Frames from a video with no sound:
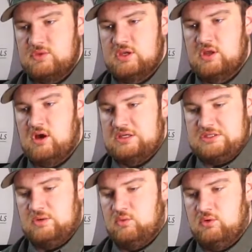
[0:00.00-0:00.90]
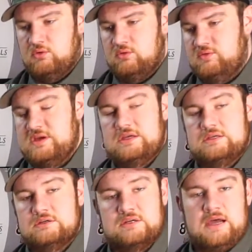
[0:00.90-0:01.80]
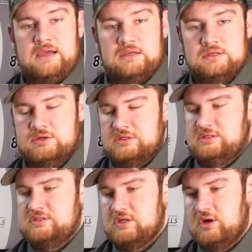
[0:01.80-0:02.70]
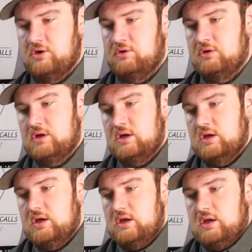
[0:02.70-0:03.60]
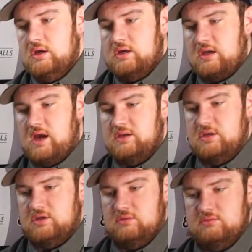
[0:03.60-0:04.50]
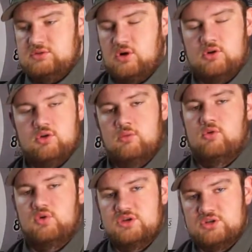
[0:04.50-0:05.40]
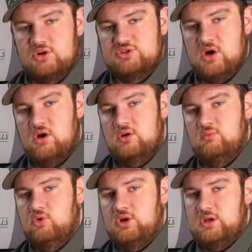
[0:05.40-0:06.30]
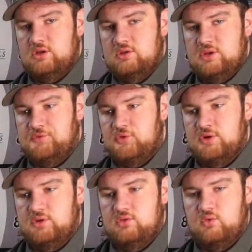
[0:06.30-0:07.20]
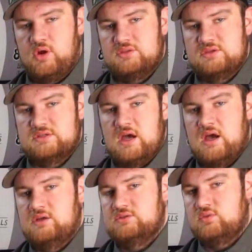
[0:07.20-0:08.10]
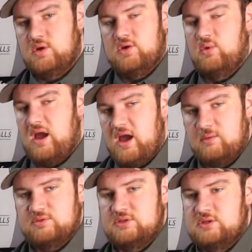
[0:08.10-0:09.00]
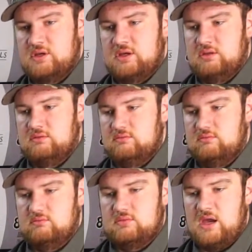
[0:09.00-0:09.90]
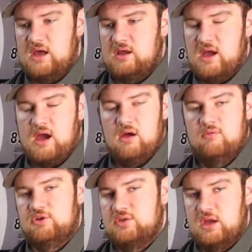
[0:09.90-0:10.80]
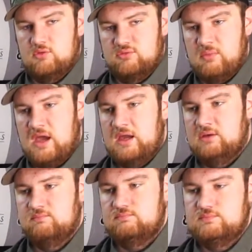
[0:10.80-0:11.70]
I said, well, if he can do it, I can do it. So kind of started doing my research on them, looking at the different thread designs, thread wraps, and kind of how everything was made.